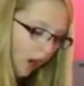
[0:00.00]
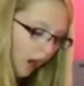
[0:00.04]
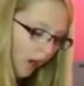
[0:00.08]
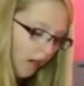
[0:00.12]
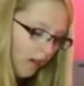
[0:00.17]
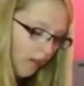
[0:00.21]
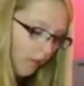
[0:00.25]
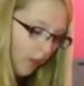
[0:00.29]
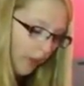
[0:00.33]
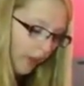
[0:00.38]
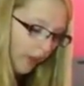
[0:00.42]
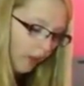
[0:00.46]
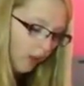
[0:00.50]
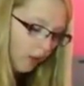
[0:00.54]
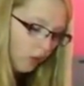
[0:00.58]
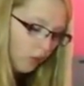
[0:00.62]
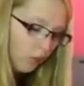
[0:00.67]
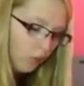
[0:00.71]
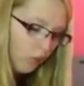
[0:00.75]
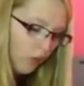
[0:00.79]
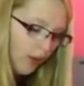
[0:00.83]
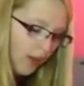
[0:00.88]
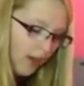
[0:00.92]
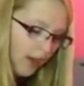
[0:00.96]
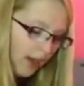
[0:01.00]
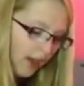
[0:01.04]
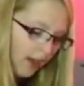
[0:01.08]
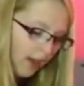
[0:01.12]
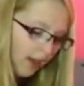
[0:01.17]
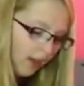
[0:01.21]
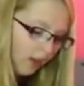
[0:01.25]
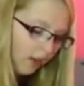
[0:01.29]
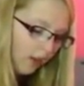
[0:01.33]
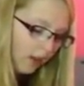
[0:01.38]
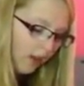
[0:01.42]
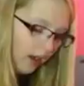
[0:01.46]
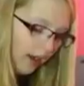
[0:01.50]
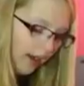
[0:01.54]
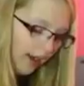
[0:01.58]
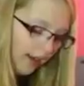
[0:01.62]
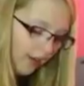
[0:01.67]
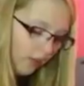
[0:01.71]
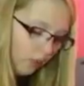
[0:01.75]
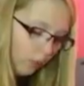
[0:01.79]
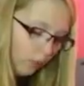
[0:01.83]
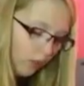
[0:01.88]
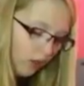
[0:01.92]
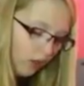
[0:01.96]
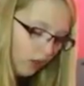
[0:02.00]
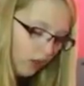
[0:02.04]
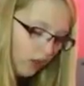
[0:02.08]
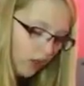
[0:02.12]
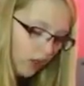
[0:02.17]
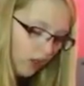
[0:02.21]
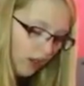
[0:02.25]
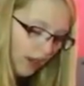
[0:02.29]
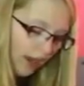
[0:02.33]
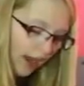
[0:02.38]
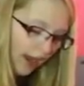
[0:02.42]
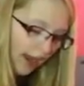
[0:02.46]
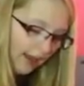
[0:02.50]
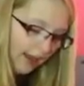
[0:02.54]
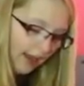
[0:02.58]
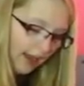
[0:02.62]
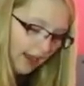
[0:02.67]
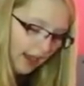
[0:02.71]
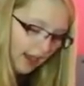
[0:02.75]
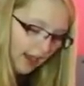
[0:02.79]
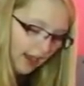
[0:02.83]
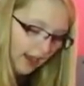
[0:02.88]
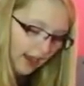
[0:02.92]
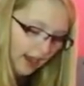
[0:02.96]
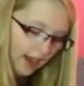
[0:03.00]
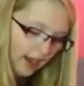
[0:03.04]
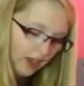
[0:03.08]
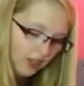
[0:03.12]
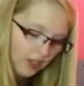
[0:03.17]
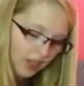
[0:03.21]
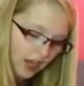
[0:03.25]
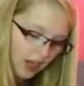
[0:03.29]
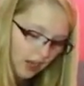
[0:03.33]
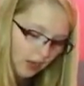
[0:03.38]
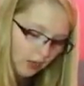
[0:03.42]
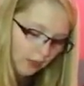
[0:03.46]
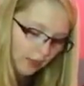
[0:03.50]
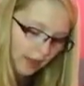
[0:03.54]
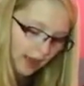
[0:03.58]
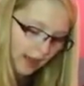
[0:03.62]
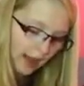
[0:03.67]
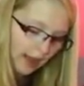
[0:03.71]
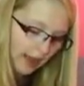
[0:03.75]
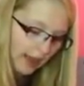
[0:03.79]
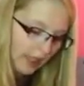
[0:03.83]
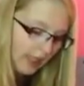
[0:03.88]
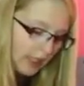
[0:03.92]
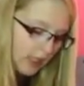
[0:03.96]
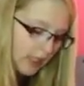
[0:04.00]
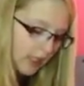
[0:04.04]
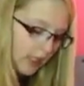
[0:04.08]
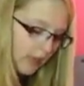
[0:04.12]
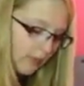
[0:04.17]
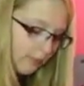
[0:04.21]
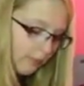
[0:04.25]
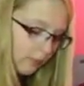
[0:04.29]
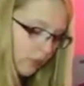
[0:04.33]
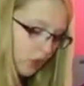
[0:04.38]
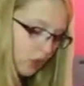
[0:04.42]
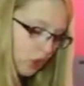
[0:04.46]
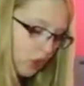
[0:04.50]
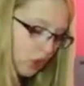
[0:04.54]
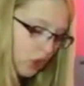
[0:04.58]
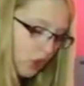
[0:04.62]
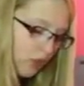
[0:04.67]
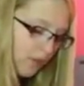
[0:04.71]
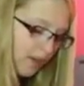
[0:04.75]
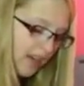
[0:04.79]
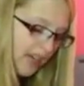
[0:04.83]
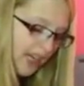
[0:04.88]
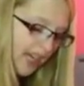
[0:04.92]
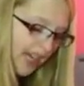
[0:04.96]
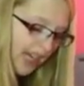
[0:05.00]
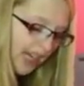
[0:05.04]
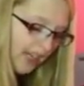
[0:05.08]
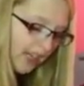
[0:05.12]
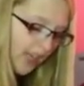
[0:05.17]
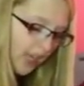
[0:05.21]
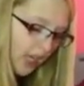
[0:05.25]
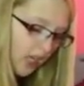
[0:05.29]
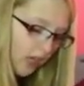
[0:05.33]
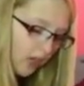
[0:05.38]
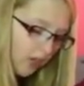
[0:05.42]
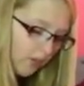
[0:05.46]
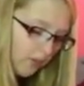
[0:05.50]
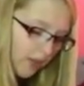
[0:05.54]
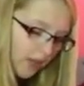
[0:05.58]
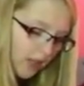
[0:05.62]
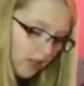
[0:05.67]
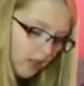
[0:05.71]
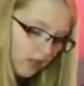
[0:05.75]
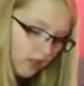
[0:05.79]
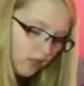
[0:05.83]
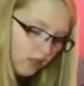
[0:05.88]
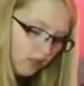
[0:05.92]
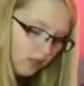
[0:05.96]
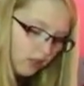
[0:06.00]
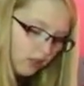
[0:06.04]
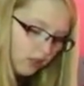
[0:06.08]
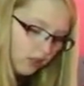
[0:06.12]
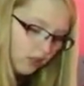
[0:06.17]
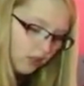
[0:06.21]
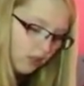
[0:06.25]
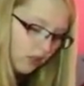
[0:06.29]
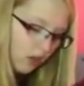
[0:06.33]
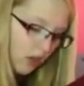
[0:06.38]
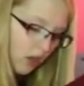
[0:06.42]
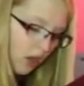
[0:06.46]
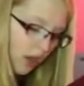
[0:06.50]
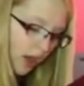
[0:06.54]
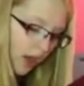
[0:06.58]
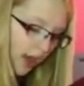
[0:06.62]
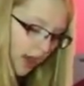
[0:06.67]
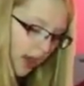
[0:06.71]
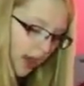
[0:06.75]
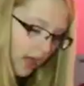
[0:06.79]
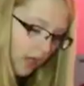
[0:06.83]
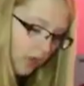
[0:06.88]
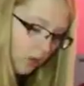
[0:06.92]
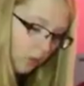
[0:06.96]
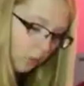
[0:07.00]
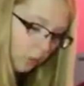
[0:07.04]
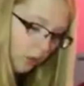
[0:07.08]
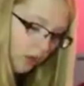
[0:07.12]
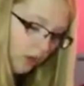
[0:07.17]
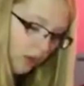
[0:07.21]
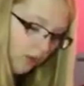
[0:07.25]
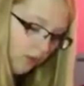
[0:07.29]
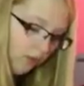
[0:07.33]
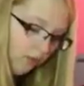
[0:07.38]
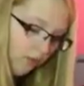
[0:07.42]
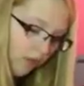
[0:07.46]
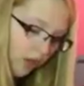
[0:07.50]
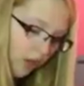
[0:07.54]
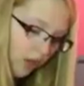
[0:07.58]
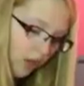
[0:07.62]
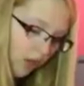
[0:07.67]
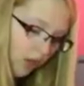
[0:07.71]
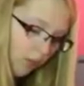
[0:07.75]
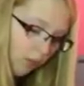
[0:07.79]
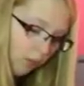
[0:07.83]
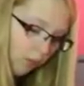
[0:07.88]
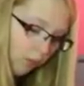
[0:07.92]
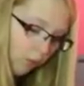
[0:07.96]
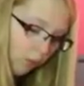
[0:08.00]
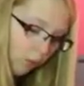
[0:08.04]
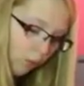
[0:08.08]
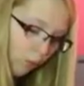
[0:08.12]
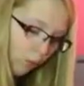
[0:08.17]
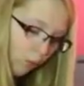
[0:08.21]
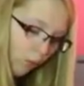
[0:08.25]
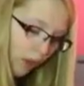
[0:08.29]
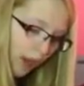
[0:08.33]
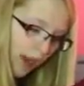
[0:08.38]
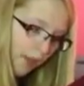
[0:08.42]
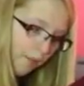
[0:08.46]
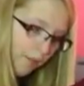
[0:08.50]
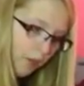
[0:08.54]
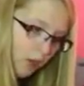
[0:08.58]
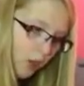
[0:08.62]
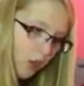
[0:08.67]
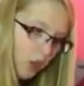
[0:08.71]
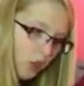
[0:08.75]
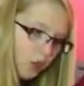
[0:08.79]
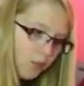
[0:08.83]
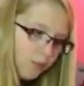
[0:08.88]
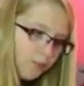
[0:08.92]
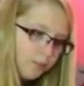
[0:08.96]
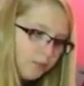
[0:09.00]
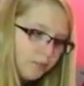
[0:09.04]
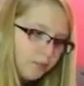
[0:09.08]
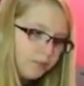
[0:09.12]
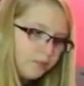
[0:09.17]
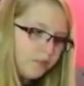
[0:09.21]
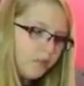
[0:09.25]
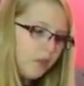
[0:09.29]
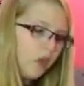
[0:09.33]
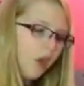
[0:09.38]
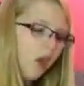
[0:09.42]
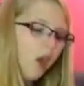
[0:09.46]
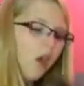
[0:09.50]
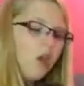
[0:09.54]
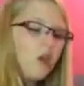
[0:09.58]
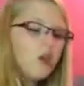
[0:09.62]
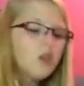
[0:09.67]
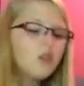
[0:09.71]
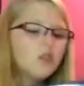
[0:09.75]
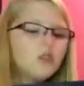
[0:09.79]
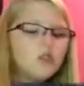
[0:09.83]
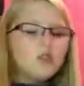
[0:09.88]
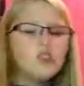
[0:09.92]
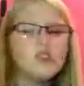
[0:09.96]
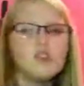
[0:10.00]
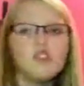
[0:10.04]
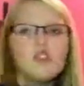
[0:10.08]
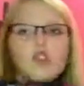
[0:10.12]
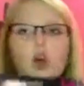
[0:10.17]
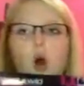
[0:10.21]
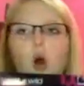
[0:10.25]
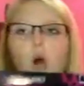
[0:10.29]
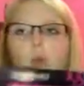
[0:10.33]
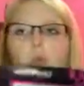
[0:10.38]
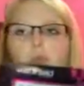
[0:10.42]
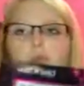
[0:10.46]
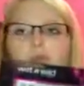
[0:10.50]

um, includes one uh, one color icon eyeshadow palette, two mini eyeliner pencils, and one mini primer. So,